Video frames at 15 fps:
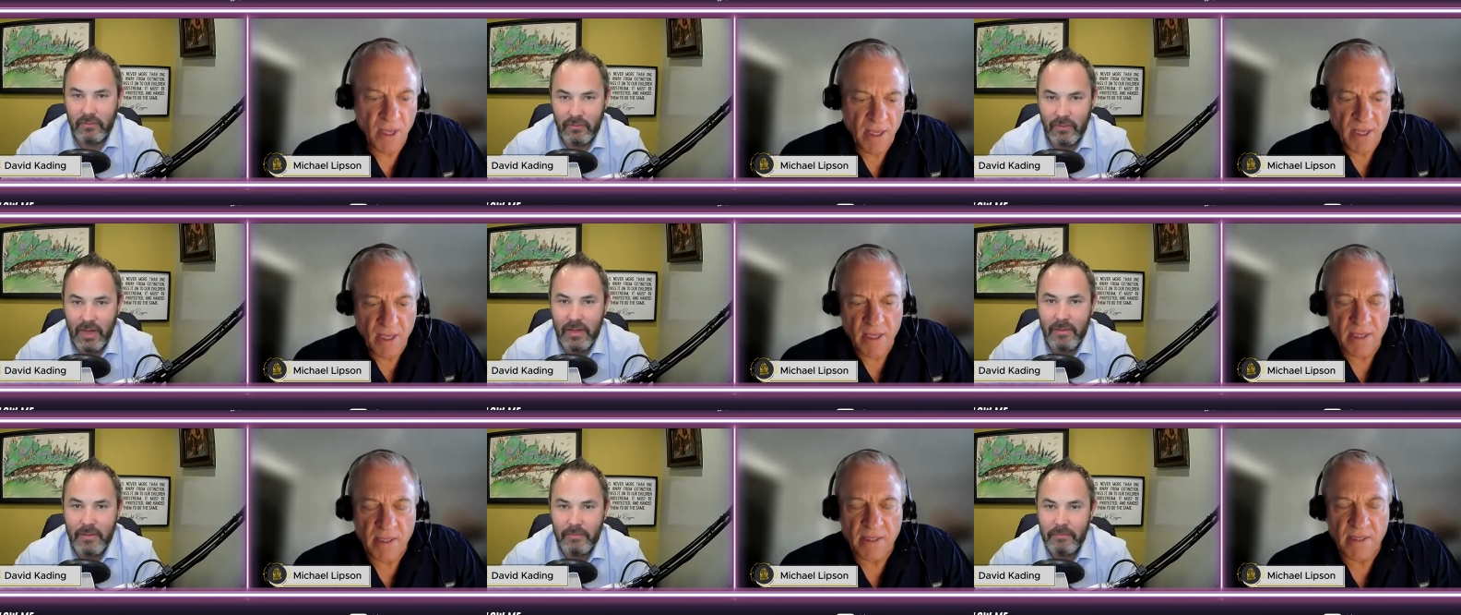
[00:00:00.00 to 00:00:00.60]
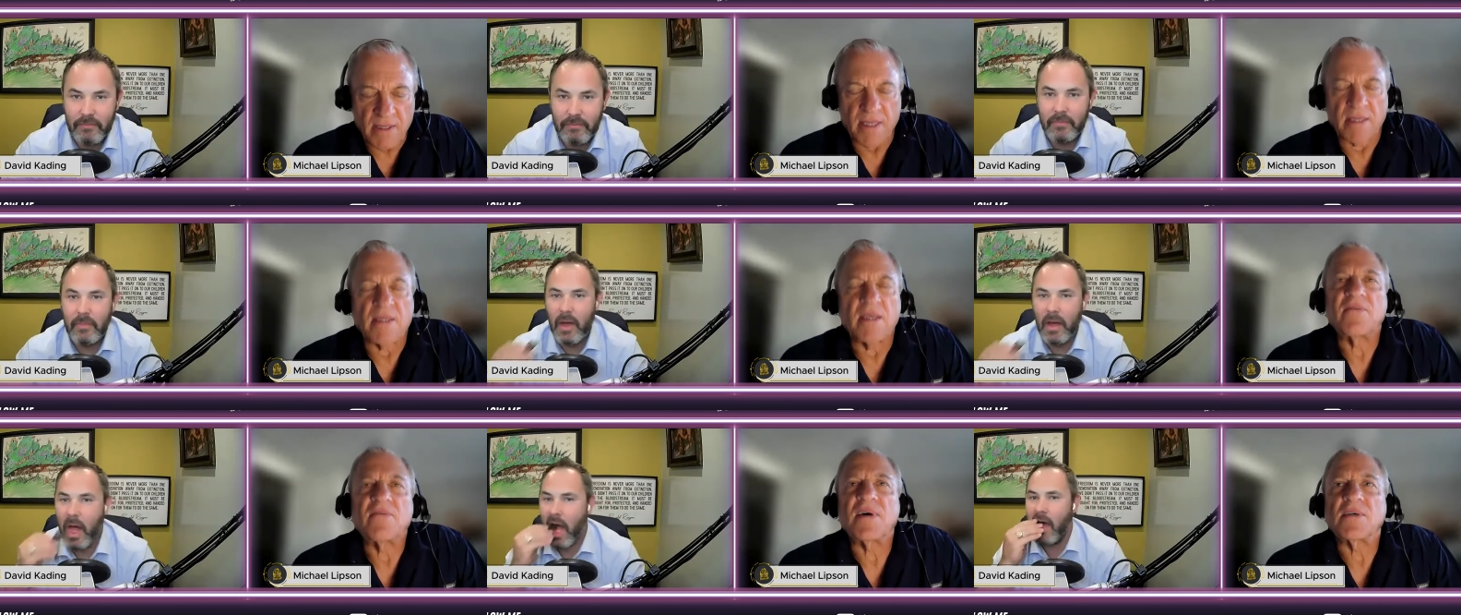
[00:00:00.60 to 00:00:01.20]
Speaker 1: Right. I think
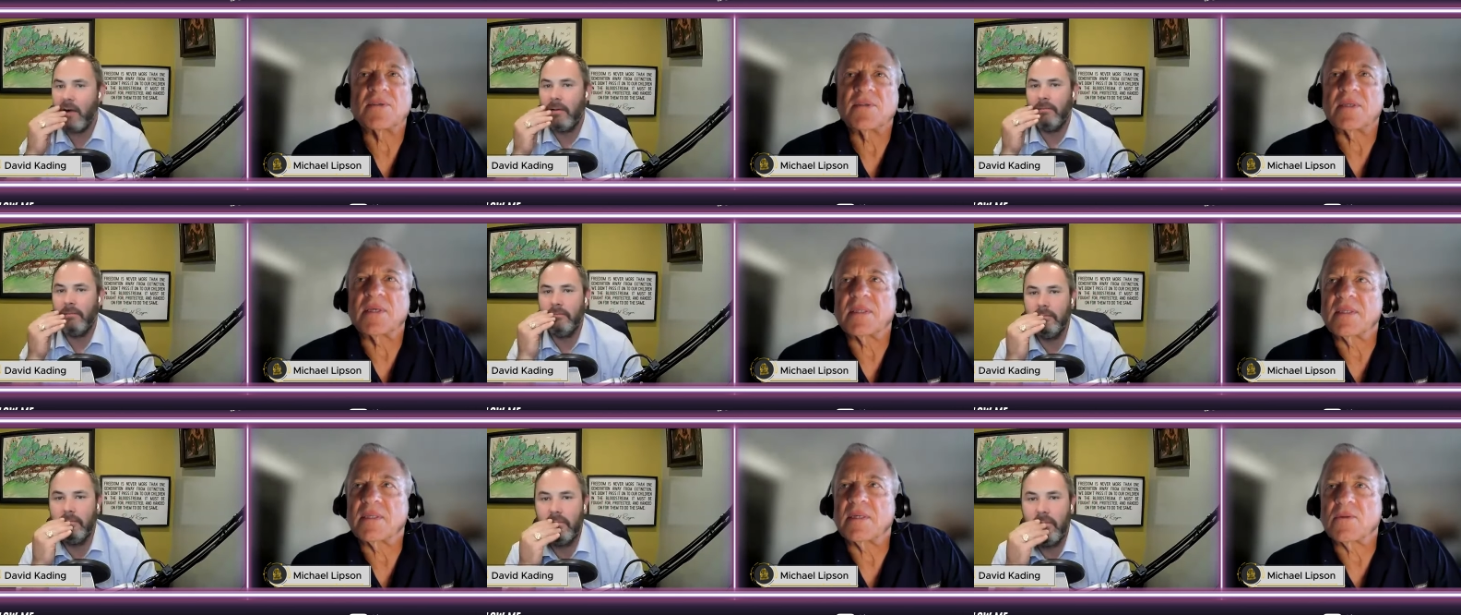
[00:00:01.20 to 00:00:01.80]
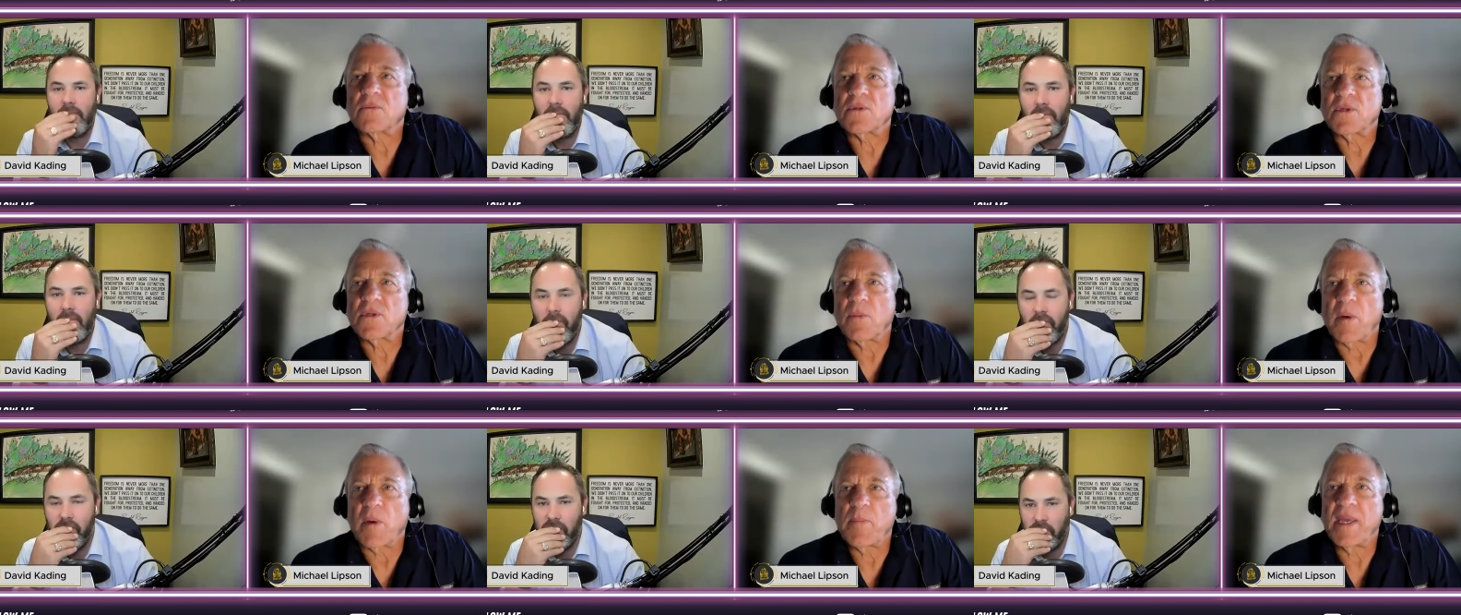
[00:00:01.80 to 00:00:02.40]
they felt that there was
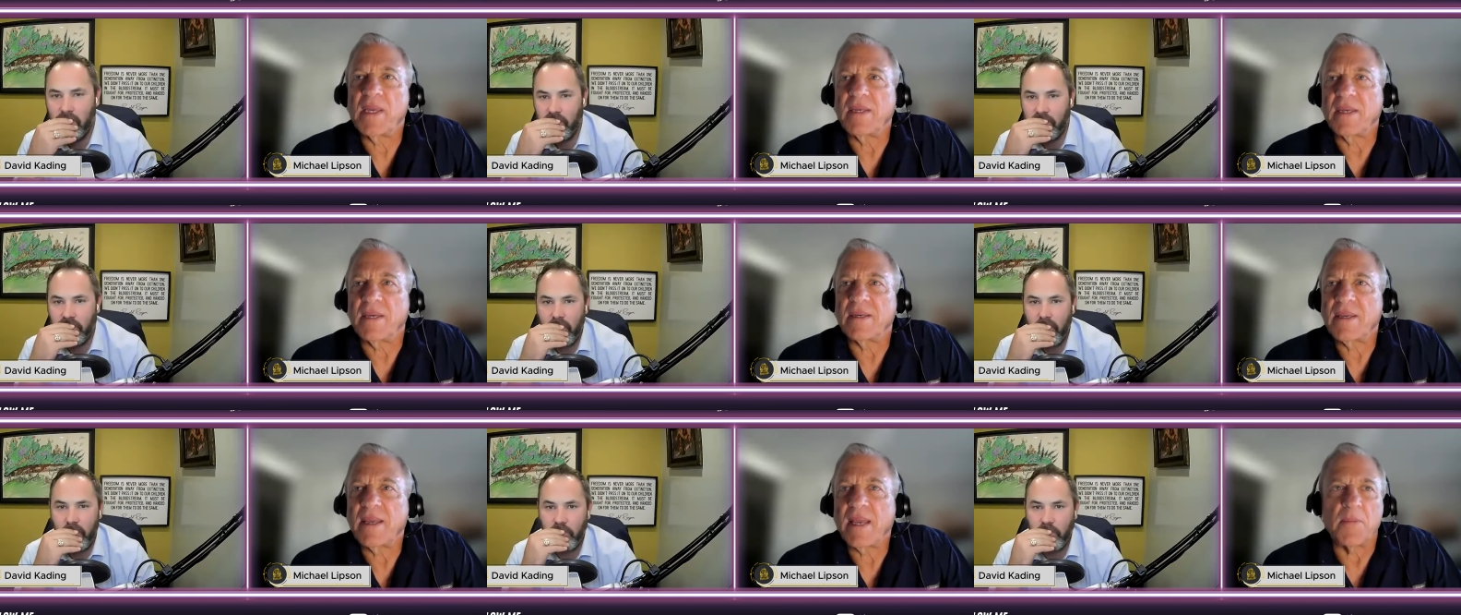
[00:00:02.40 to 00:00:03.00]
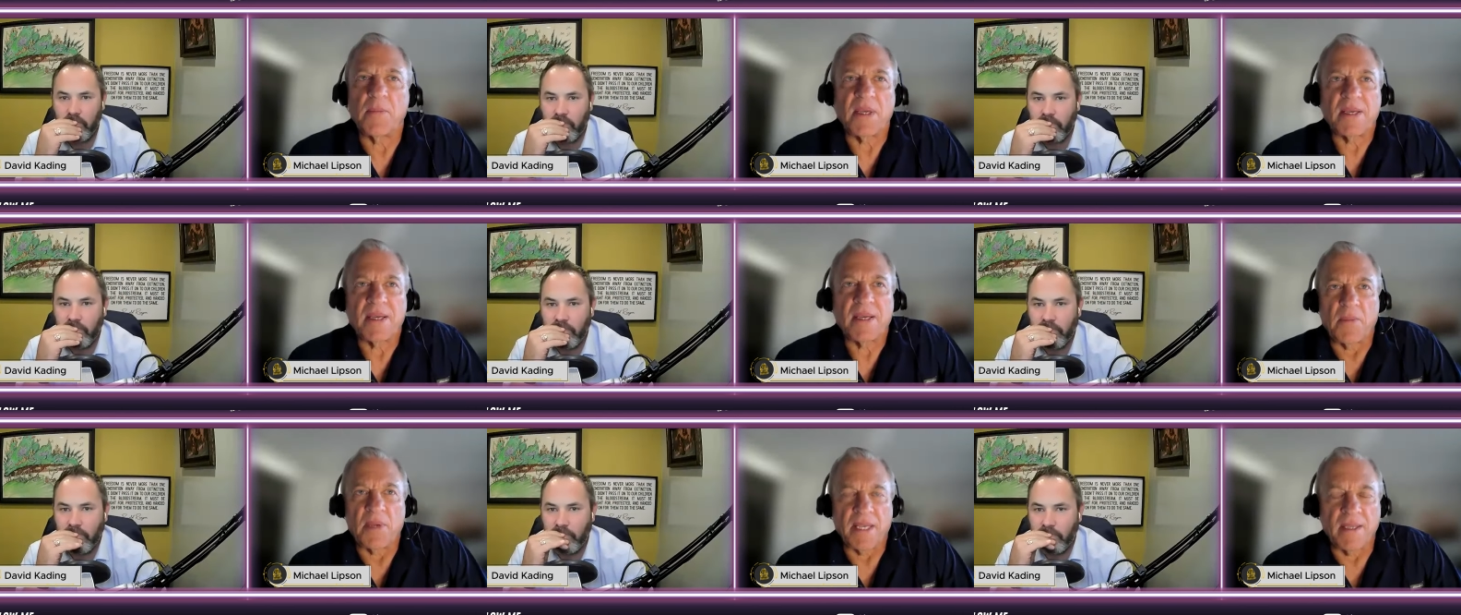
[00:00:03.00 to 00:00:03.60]
some opinion came,
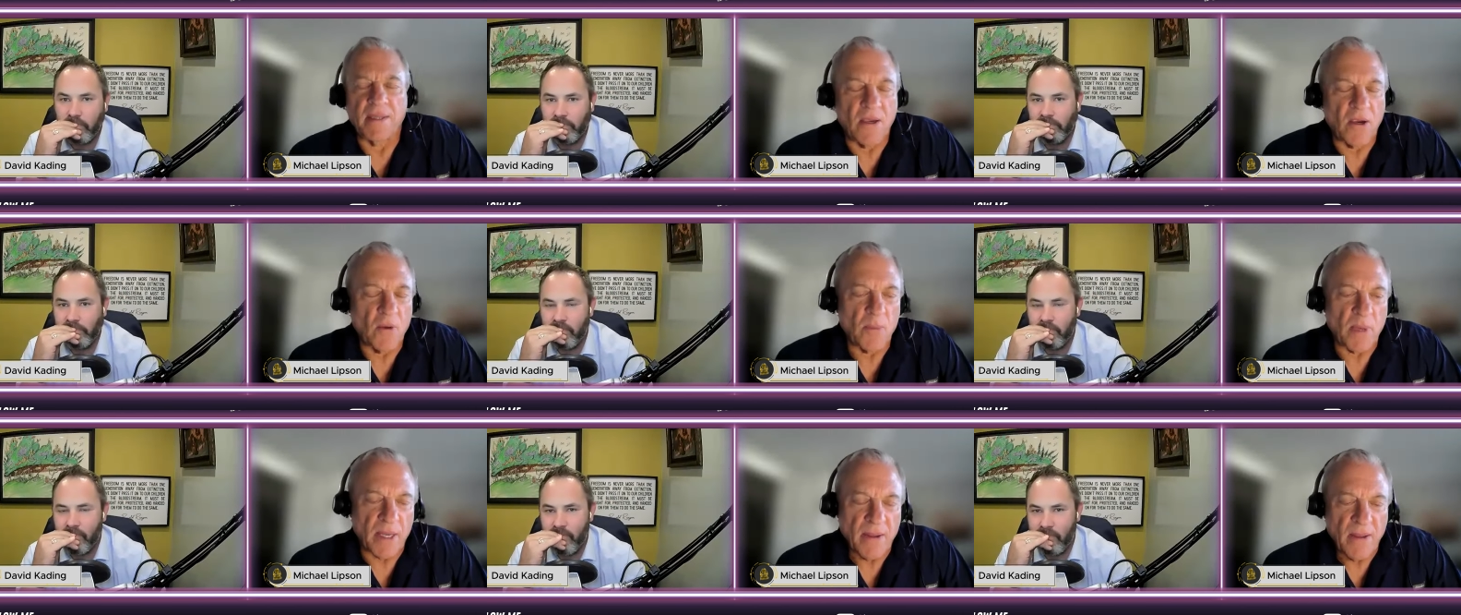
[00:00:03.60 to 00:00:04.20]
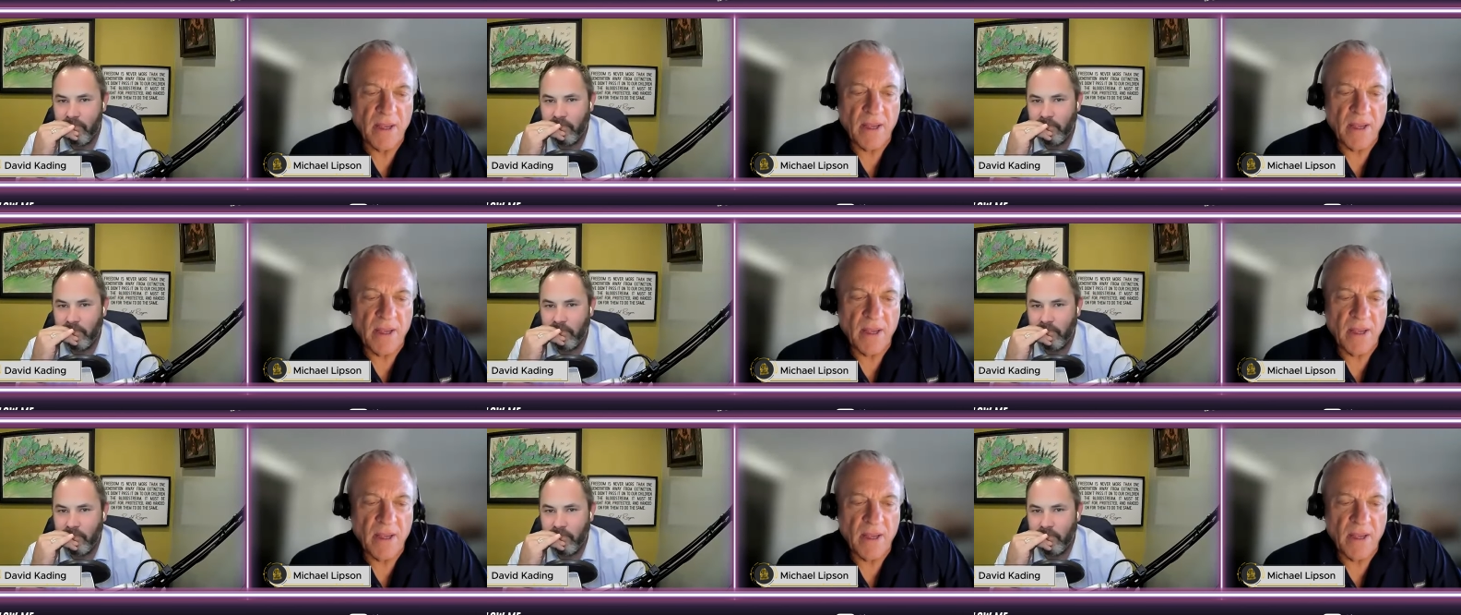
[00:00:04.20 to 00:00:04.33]
coming in there, but